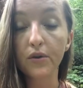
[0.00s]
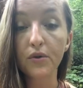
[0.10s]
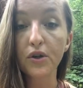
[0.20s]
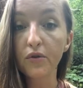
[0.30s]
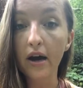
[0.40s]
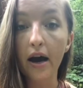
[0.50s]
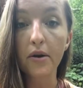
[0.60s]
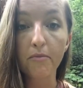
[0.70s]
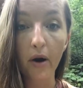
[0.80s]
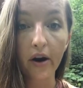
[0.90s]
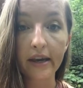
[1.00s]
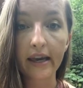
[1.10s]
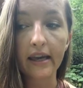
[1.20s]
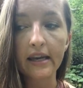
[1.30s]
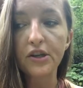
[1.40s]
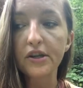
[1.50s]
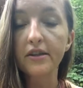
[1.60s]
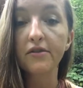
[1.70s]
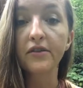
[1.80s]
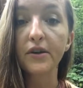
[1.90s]
do that and market, it
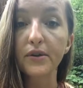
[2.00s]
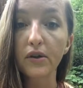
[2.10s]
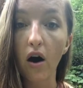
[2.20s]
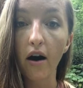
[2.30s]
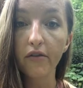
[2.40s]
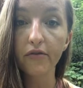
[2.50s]
just feels off.